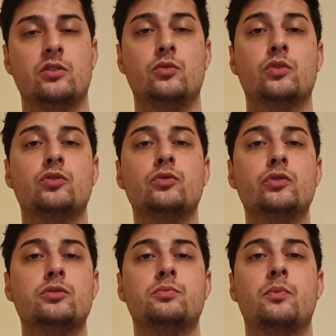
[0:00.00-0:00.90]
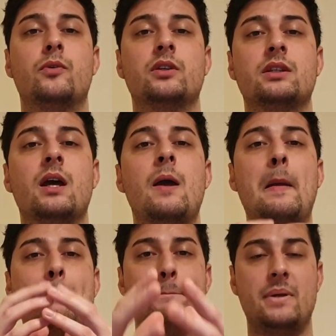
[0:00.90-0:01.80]
You want to use for
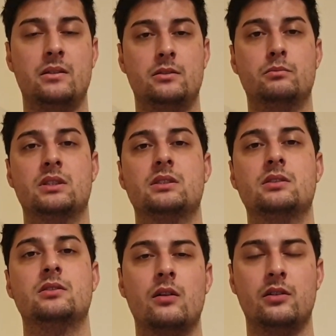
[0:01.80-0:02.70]
build muscle.